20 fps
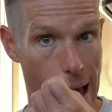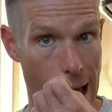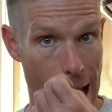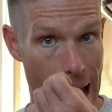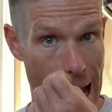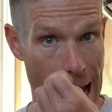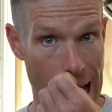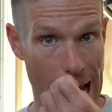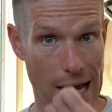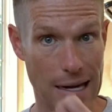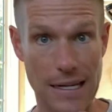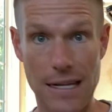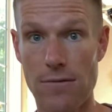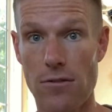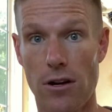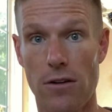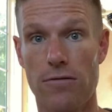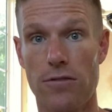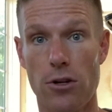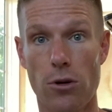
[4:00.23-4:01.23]
and
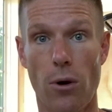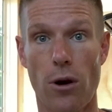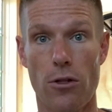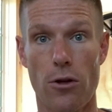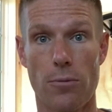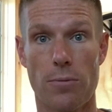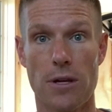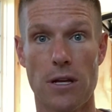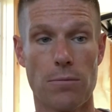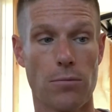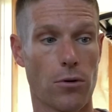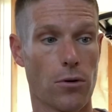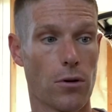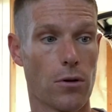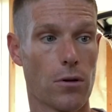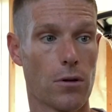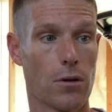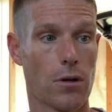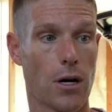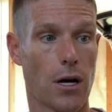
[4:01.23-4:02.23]
even a few other
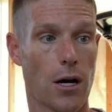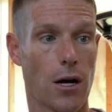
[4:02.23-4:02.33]
people,